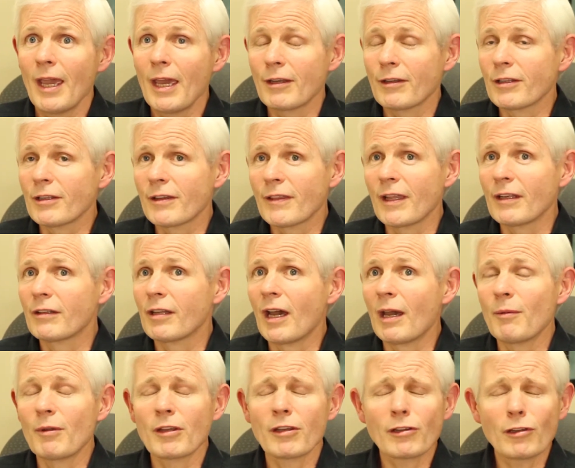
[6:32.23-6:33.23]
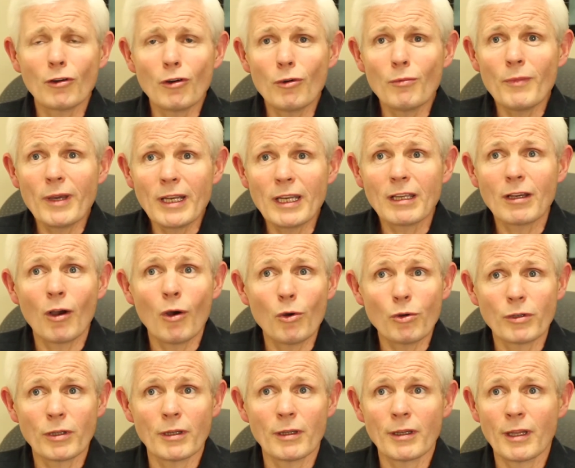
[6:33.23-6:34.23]
And since that time, so many
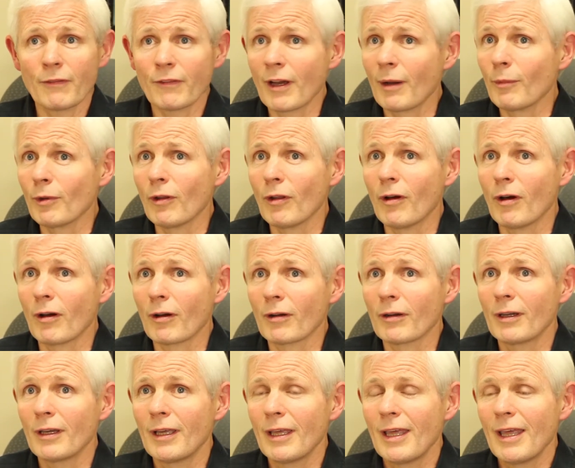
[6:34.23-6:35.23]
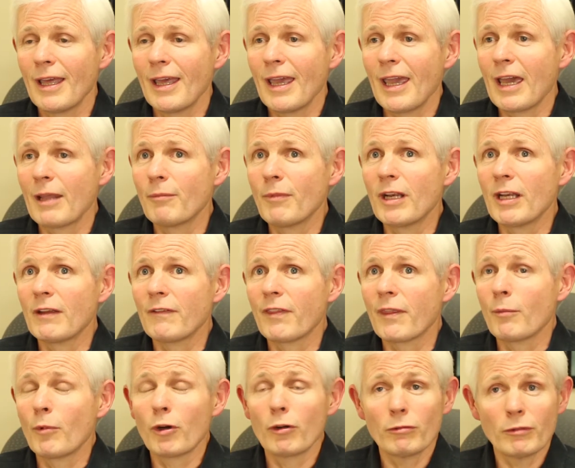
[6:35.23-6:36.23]
coaches have come along, and many of
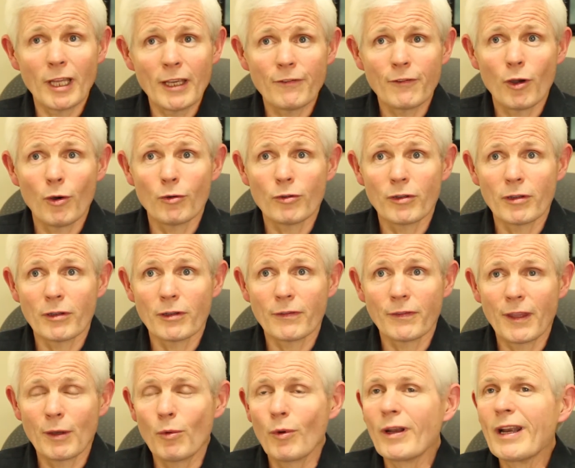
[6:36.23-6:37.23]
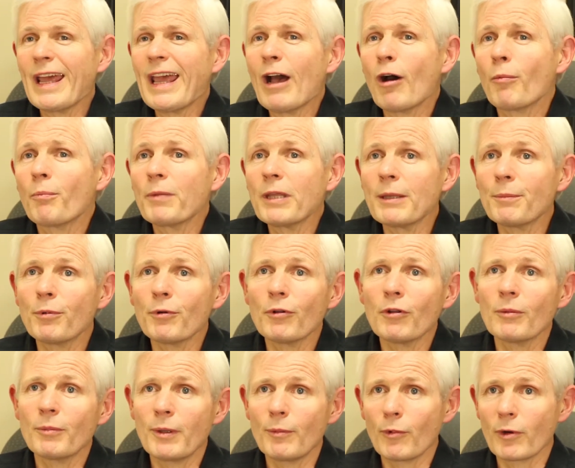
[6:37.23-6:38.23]
them are life coaches. They want to help
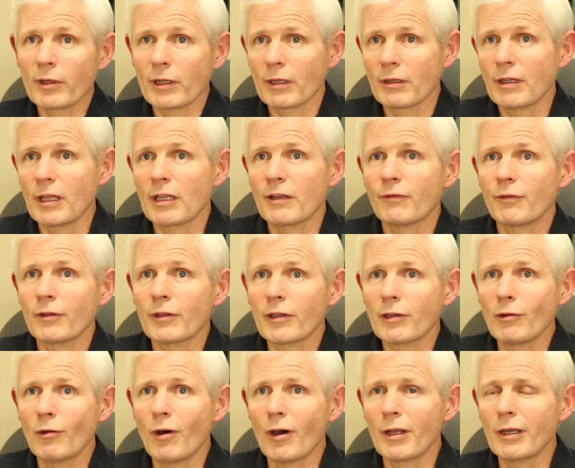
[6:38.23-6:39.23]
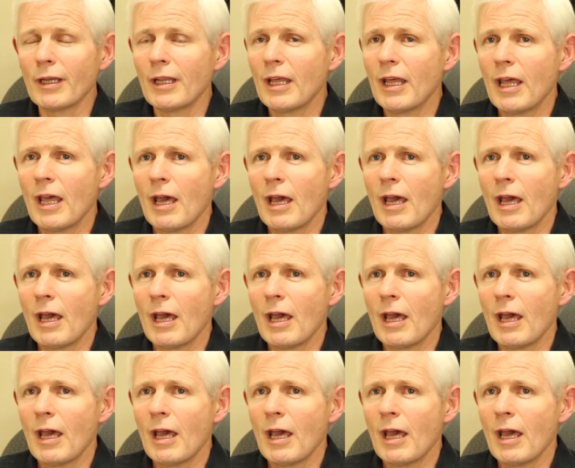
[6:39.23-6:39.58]
people be more successful and so on.